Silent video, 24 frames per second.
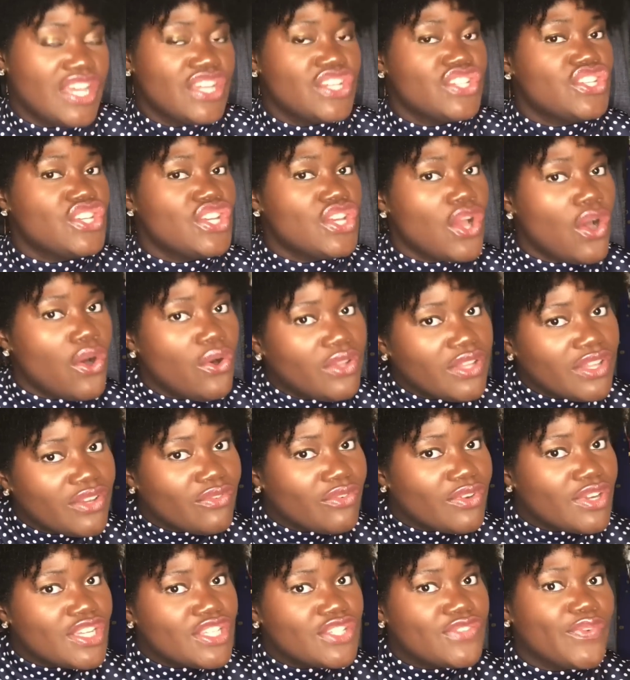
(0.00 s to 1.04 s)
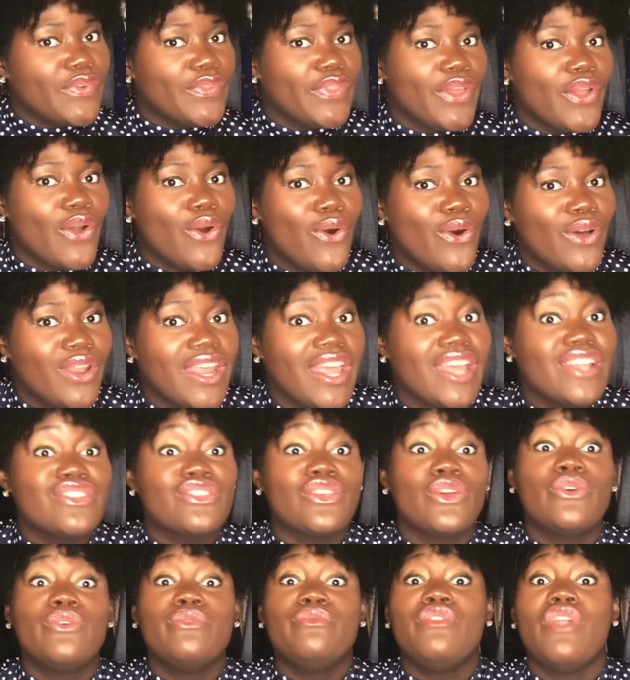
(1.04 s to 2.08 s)
She only reads for the
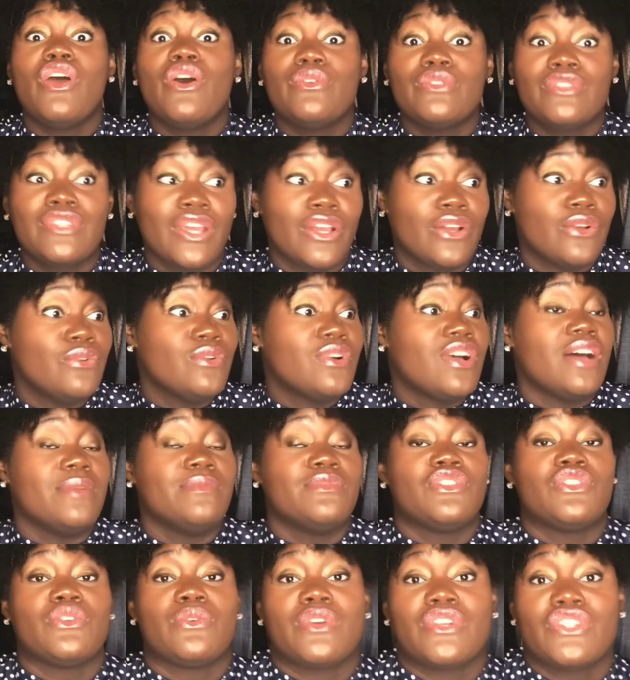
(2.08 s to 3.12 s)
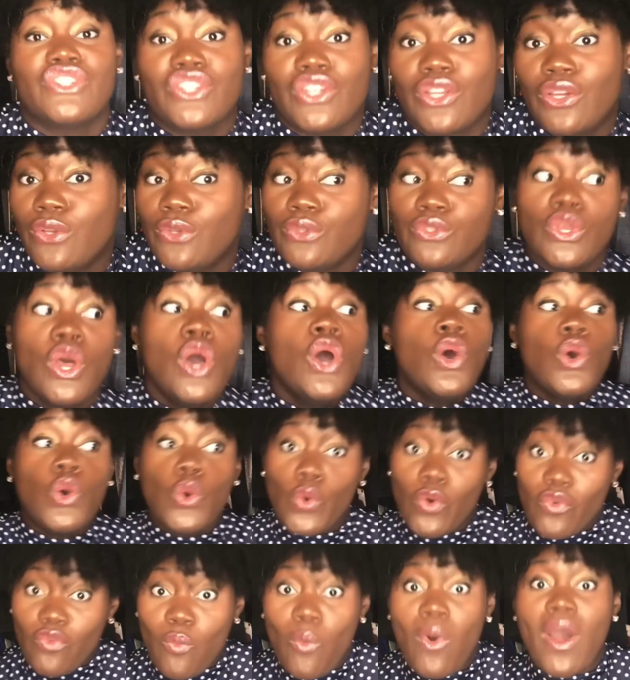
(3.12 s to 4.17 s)
audience who knows her, who comes to her shows,
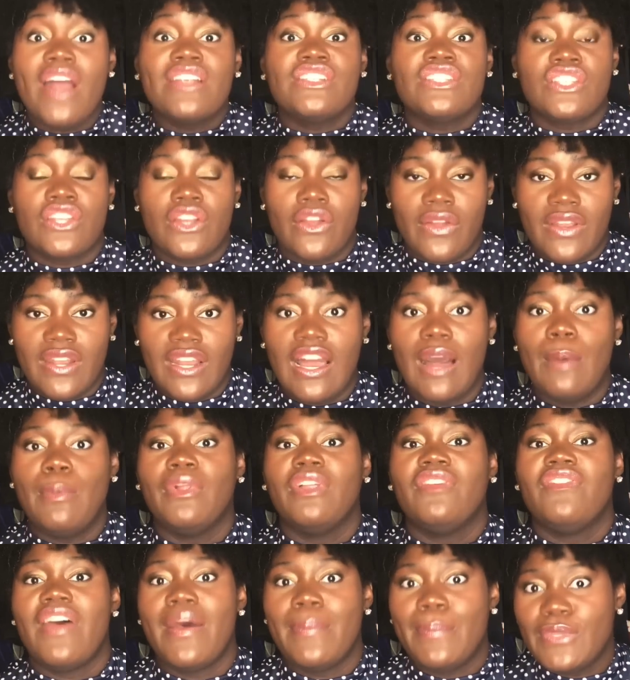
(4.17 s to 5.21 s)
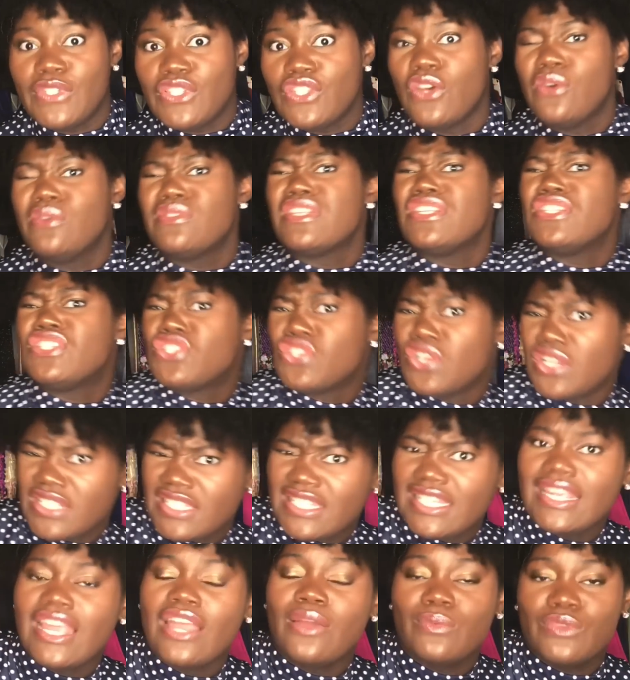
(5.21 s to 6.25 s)
who have watched her in a couple of episodes and
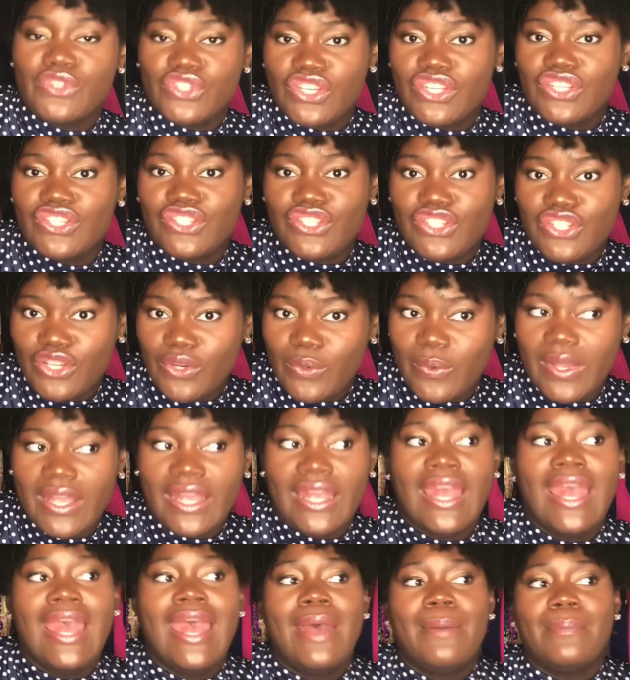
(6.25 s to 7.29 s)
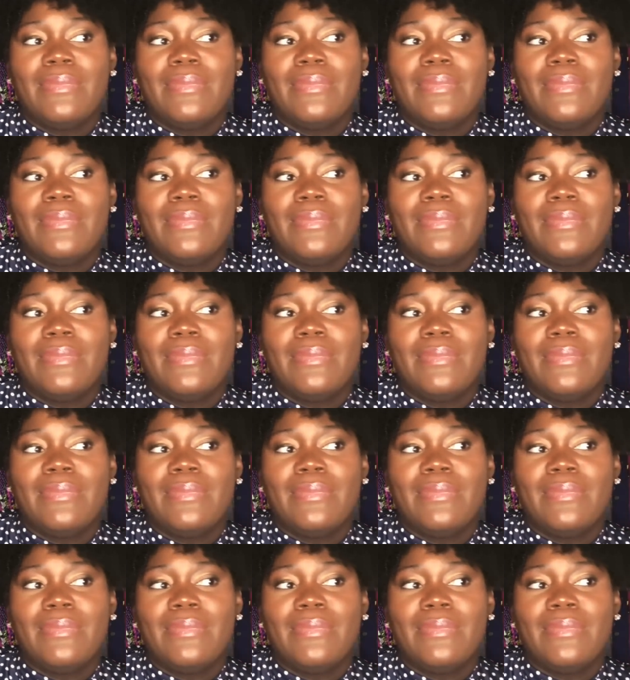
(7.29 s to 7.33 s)
starts to get what she's doing.